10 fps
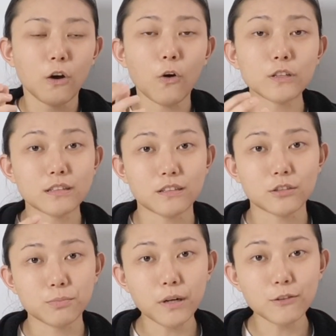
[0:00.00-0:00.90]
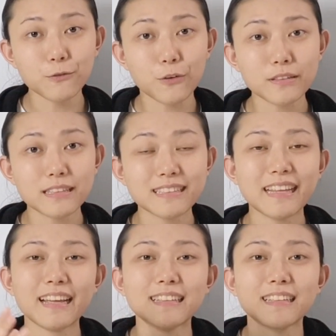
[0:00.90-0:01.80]
on their smartphone,
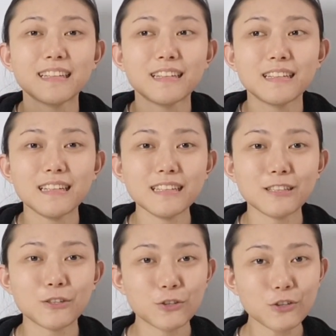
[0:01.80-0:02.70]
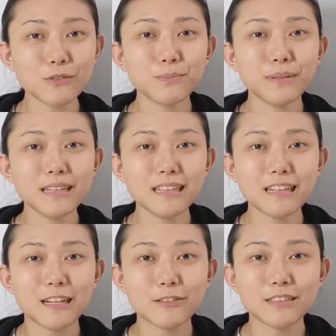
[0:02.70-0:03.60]
then it should be
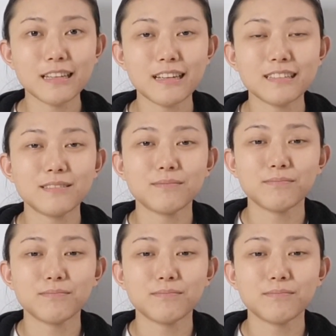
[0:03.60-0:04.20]
included